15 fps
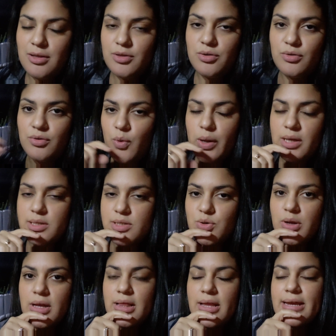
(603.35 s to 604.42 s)
a little quick
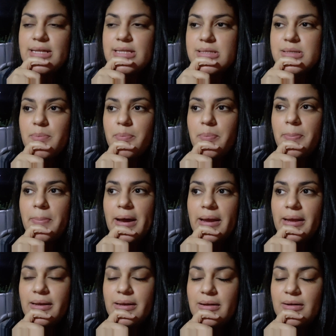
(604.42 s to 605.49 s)
string of lights.
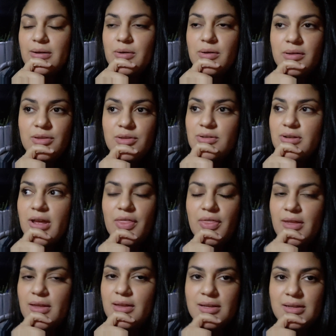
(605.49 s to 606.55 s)
But oh, they're
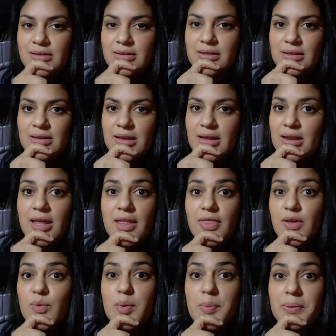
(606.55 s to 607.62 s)
nothing.
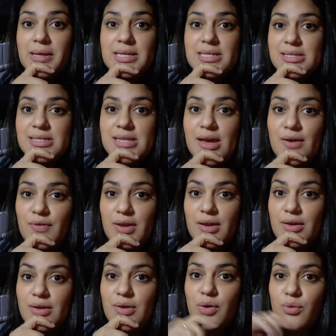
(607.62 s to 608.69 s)
Nothing replaces
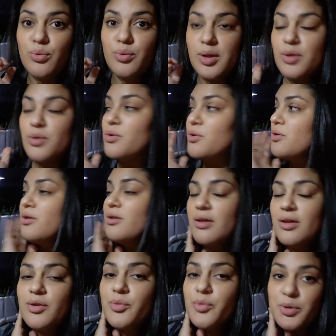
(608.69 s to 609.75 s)
having a real,
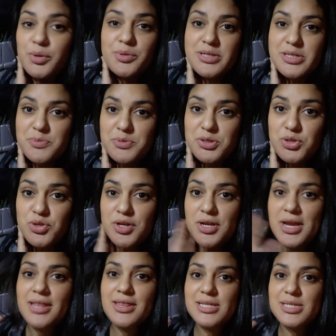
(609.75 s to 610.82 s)
real Christmas tree
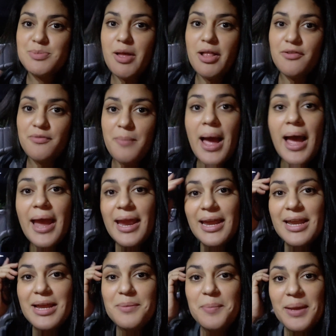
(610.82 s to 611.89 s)
and the smell of
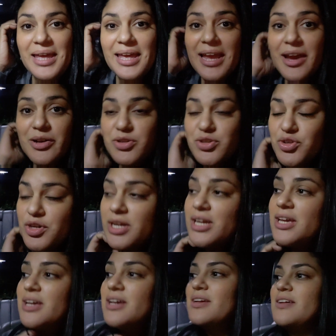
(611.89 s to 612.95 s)
pine and picking out a
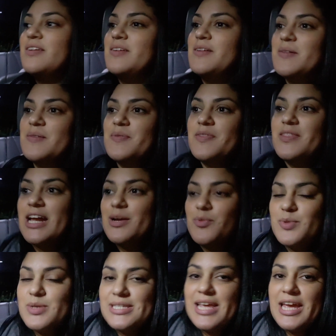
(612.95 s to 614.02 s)
tree. That
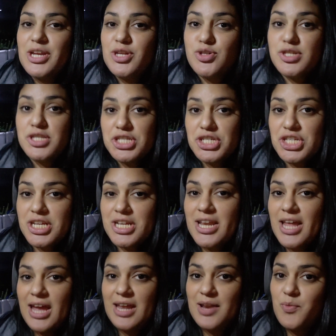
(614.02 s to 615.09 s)
was like tradition,
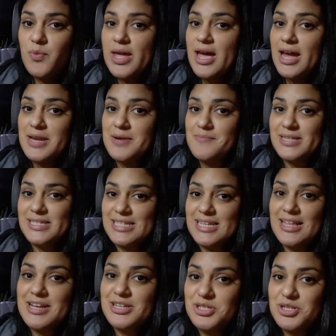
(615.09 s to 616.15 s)
and we kind of missed it
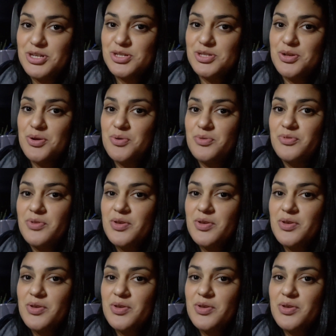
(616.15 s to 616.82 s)
last year, so